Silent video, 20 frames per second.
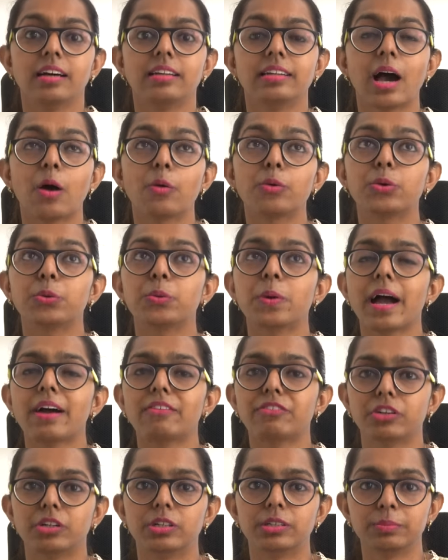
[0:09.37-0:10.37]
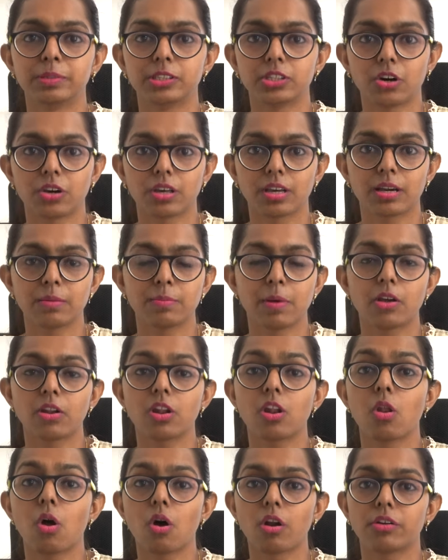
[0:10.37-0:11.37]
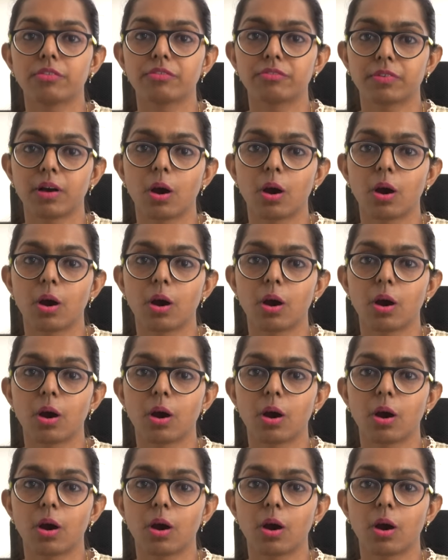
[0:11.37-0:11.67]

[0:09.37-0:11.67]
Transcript: Now you have heard me talking about a lot of